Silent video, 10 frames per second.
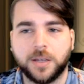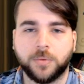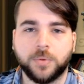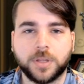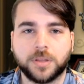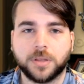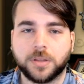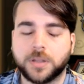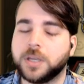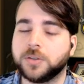with
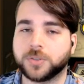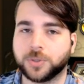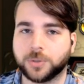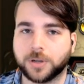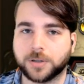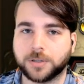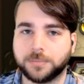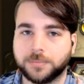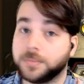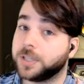the Heal Zoolock.
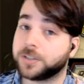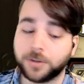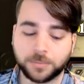Let's go.